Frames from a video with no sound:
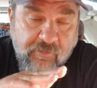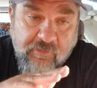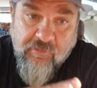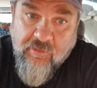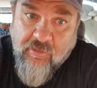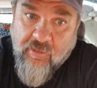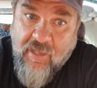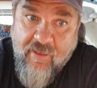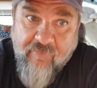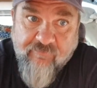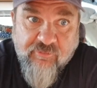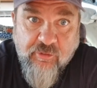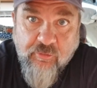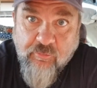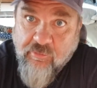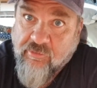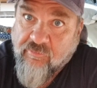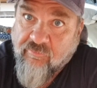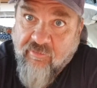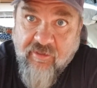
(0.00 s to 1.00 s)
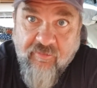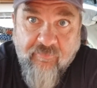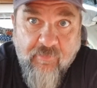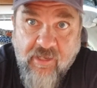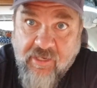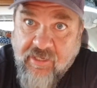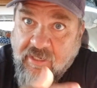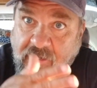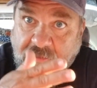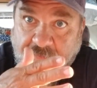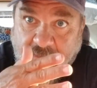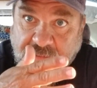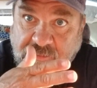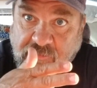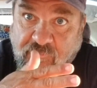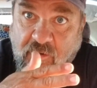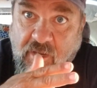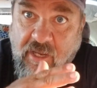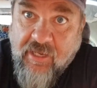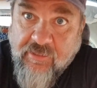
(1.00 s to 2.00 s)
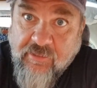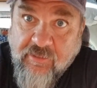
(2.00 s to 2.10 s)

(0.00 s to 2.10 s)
You have 2 or 3 of them on hand, that's fine.